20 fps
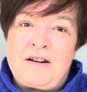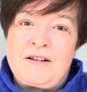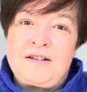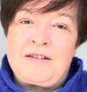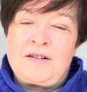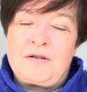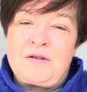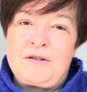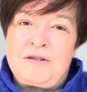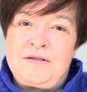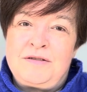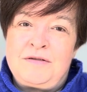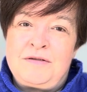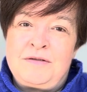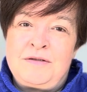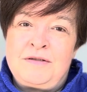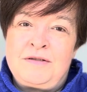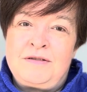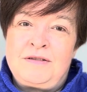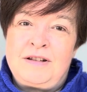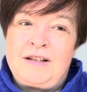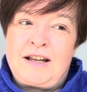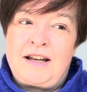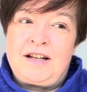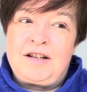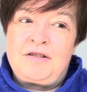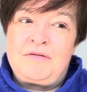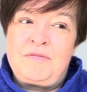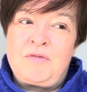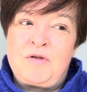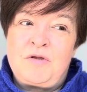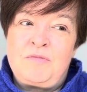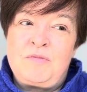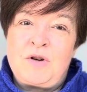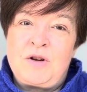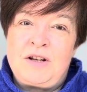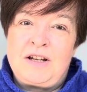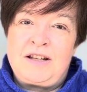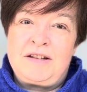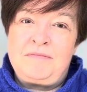is also like a more
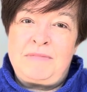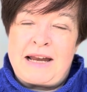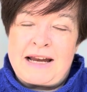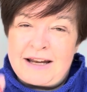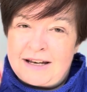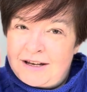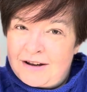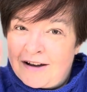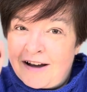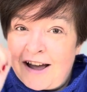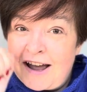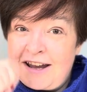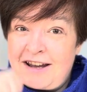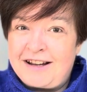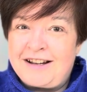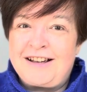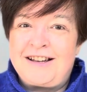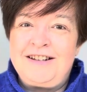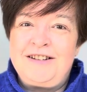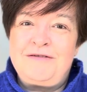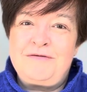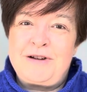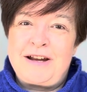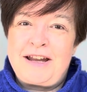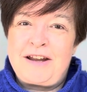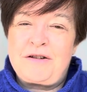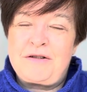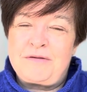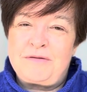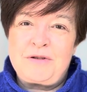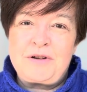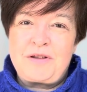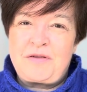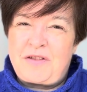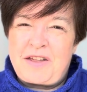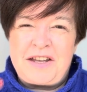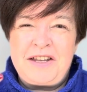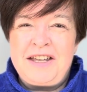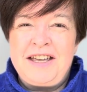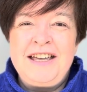modern bang-in-your-eye colorway, although I
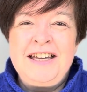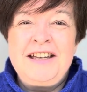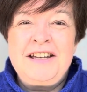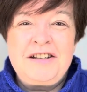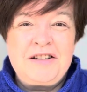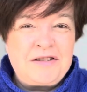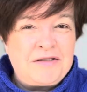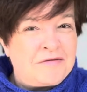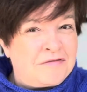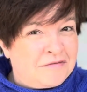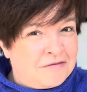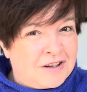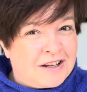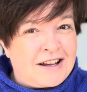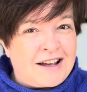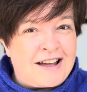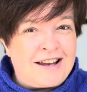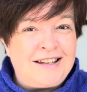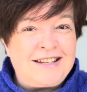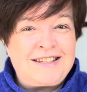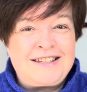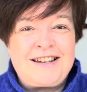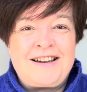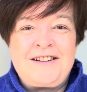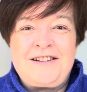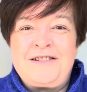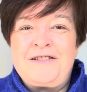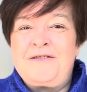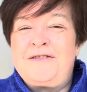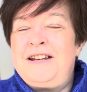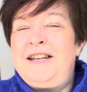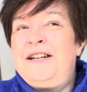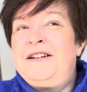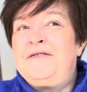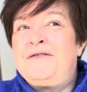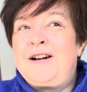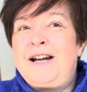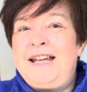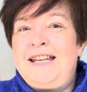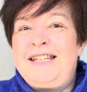think the colors are already
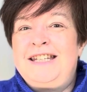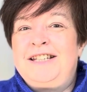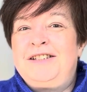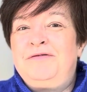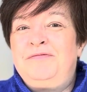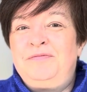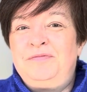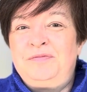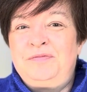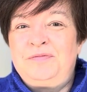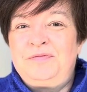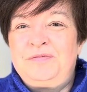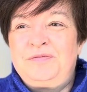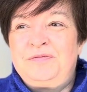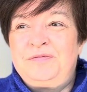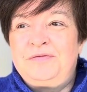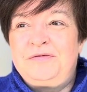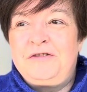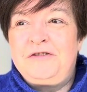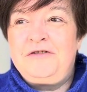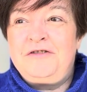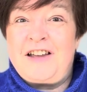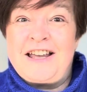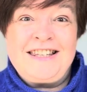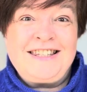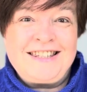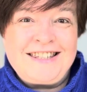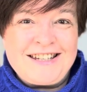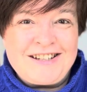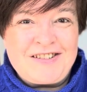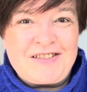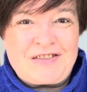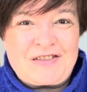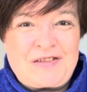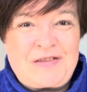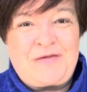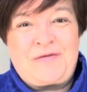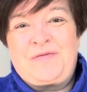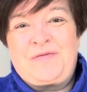quite festive.